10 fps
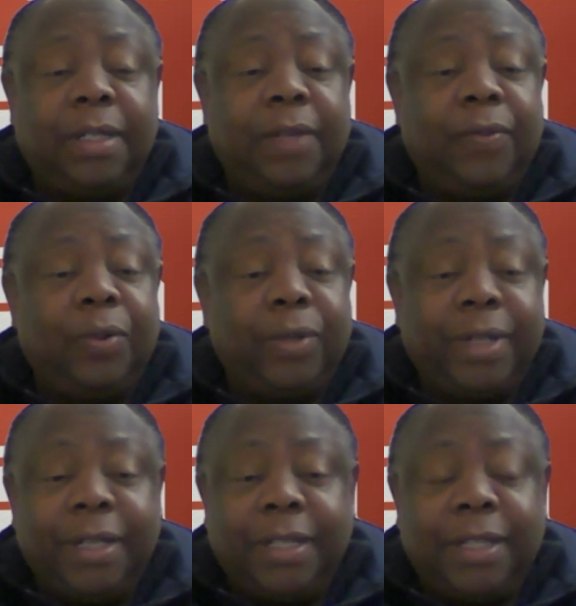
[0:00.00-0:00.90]
They've
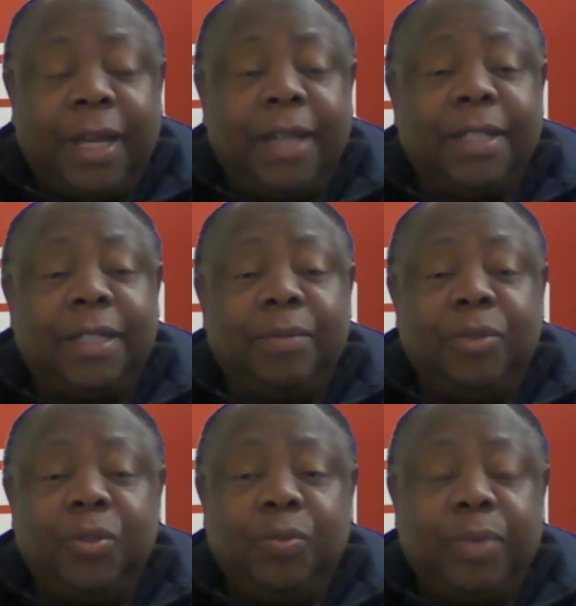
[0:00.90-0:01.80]
already signed some
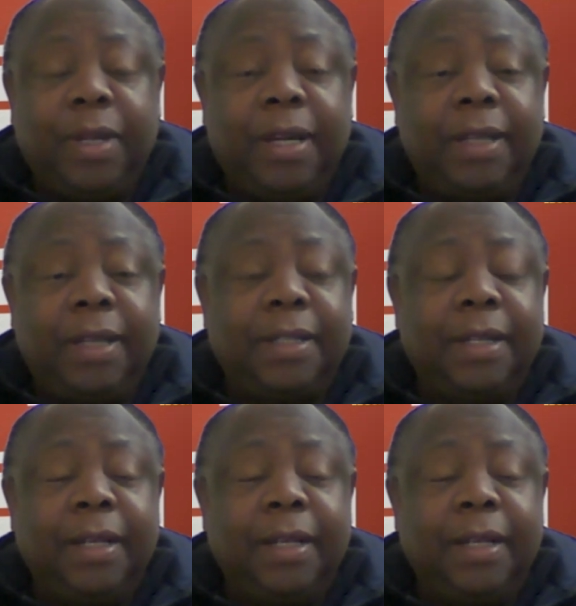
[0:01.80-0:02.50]
new players.